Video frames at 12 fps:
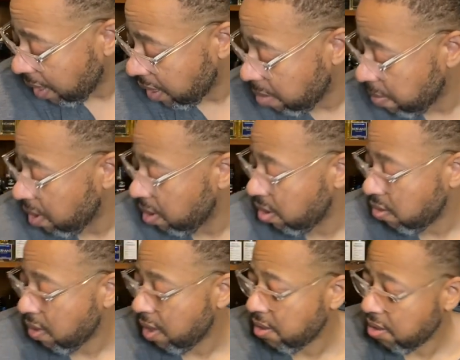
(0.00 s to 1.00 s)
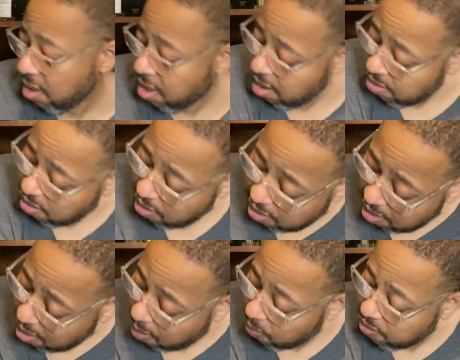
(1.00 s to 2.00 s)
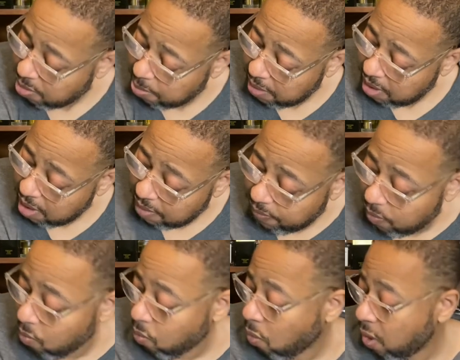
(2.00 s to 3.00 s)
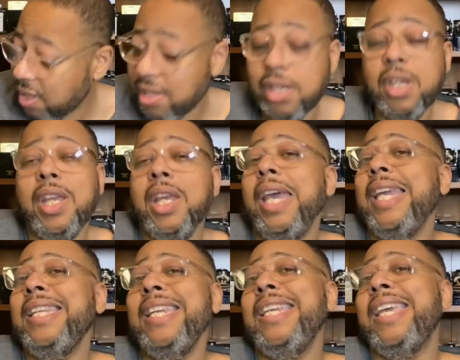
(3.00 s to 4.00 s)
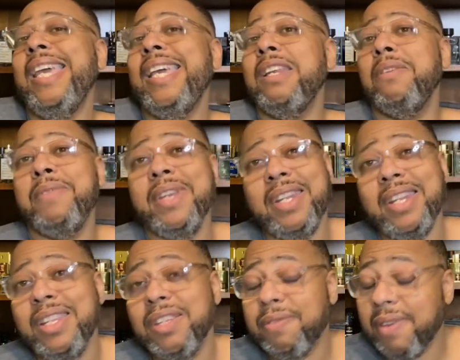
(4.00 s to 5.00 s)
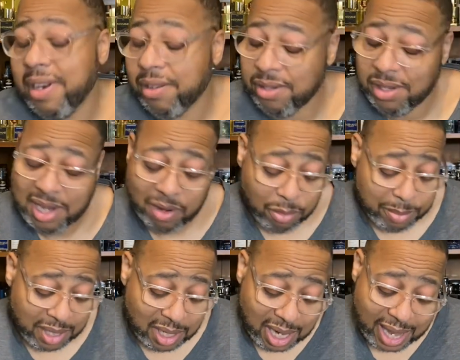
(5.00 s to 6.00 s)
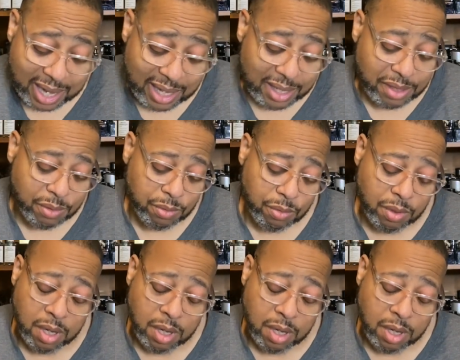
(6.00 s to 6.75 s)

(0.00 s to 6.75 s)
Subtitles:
email address so you can get a hold to me if you want a decant of any of these fragrances. I will be gladly to